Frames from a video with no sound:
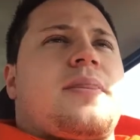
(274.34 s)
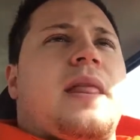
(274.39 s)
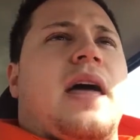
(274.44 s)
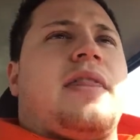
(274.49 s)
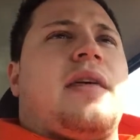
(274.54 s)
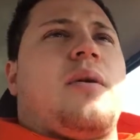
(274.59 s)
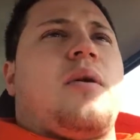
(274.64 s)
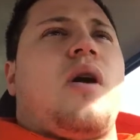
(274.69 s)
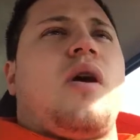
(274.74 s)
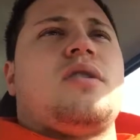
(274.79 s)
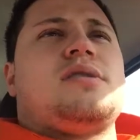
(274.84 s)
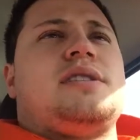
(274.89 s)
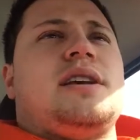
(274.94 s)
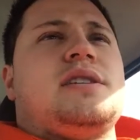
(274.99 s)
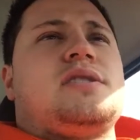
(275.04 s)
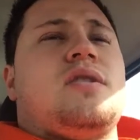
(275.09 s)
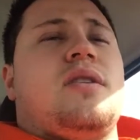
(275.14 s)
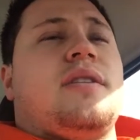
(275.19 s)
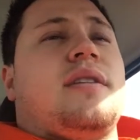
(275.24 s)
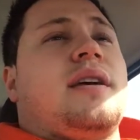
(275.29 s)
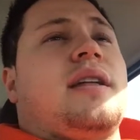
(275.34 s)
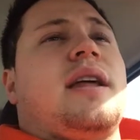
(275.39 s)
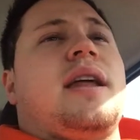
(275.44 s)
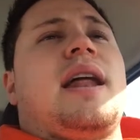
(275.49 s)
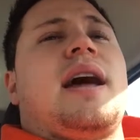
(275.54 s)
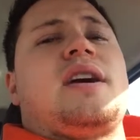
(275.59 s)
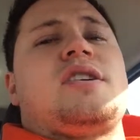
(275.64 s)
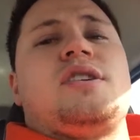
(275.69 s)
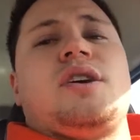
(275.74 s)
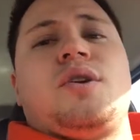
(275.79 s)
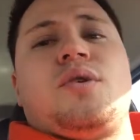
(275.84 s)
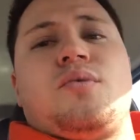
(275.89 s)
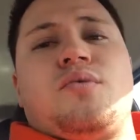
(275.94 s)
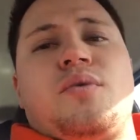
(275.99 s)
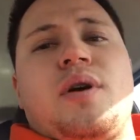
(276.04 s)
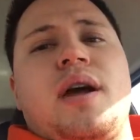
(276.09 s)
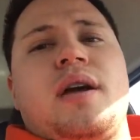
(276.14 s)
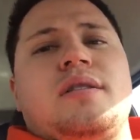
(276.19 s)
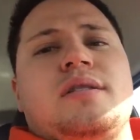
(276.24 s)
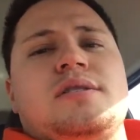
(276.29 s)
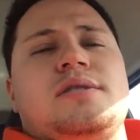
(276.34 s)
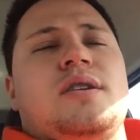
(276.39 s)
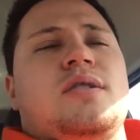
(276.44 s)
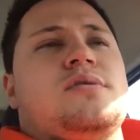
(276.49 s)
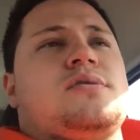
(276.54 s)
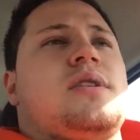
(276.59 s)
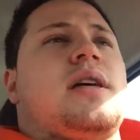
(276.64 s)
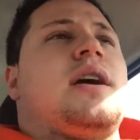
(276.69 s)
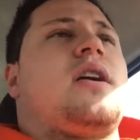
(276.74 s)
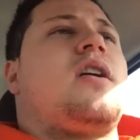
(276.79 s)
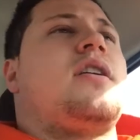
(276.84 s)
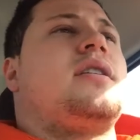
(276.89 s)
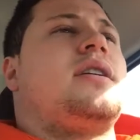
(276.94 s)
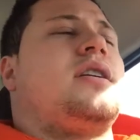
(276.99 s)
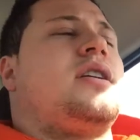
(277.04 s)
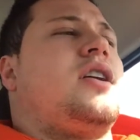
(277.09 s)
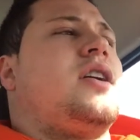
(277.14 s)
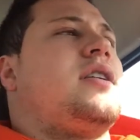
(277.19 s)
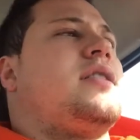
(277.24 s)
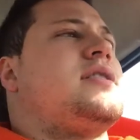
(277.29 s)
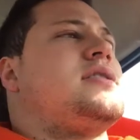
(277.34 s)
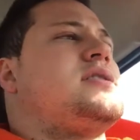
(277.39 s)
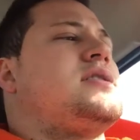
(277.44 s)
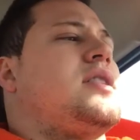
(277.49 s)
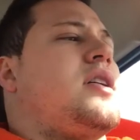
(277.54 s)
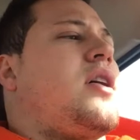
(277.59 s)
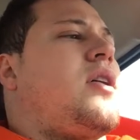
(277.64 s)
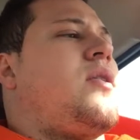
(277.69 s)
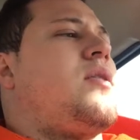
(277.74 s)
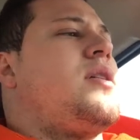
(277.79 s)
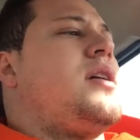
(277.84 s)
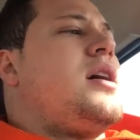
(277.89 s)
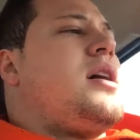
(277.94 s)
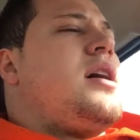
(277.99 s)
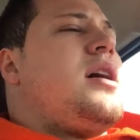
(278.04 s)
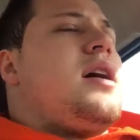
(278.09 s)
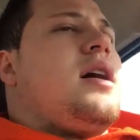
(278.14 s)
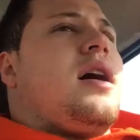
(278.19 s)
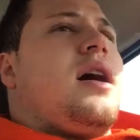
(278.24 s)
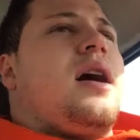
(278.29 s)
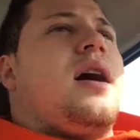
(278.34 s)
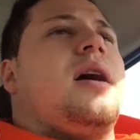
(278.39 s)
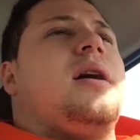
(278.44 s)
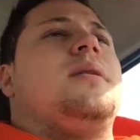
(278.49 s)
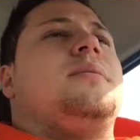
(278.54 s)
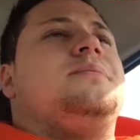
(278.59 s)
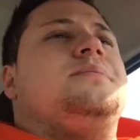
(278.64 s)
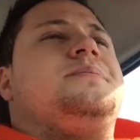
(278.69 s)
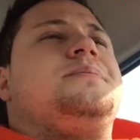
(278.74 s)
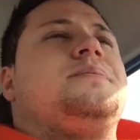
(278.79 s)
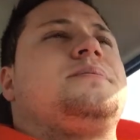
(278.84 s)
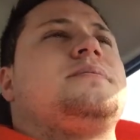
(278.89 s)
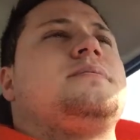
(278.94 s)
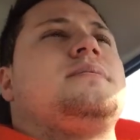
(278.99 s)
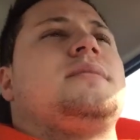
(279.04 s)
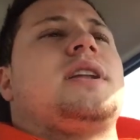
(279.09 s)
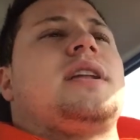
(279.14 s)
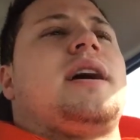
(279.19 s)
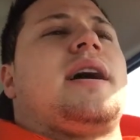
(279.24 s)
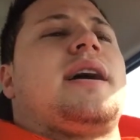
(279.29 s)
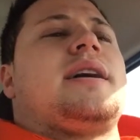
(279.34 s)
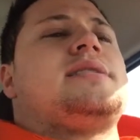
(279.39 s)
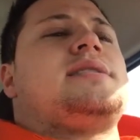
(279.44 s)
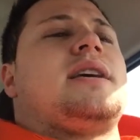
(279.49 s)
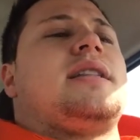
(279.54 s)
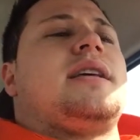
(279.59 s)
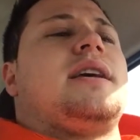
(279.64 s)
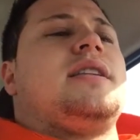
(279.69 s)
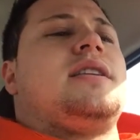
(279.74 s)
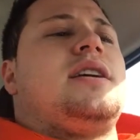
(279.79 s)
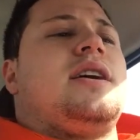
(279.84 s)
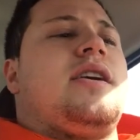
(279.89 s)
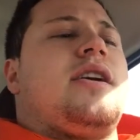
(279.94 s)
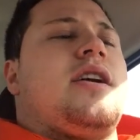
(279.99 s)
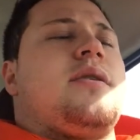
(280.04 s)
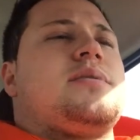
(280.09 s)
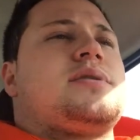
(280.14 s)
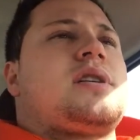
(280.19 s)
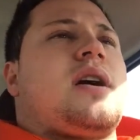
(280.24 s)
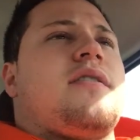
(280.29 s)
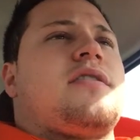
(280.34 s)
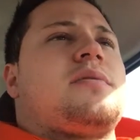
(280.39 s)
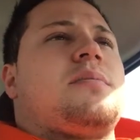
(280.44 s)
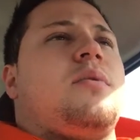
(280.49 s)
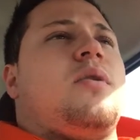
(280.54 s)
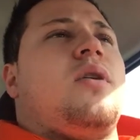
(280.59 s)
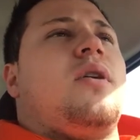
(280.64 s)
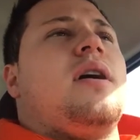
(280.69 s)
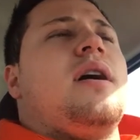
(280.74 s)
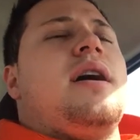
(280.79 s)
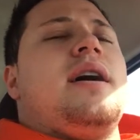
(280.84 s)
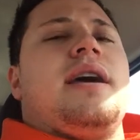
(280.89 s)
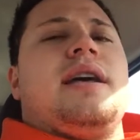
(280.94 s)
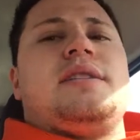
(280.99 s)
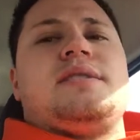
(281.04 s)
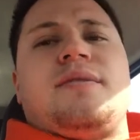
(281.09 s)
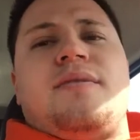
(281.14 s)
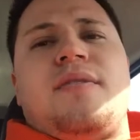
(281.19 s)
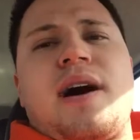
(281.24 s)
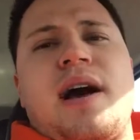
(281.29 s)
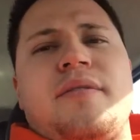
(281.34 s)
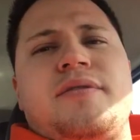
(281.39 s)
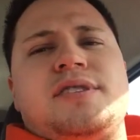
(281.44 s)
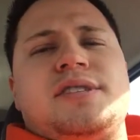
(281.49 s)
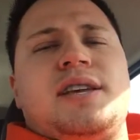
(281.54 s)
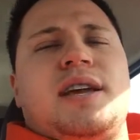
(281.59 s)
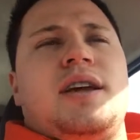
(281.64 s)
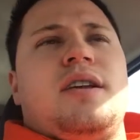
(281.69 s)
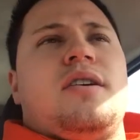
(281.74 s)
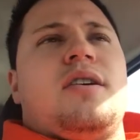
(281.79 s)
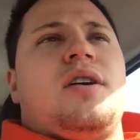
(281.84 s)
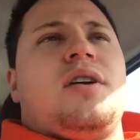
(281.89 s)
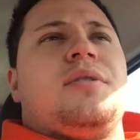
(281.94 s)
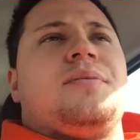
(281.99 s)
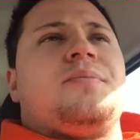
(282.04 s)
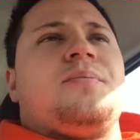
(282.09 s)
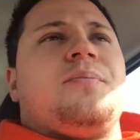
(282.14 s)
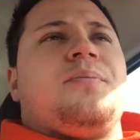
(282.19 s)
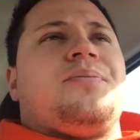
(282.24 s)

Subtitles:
When they were all seasonal, and they did actually great in the snow. So that car did good in the snow. And like I said, the interior was comfortable. It's a 5-seater.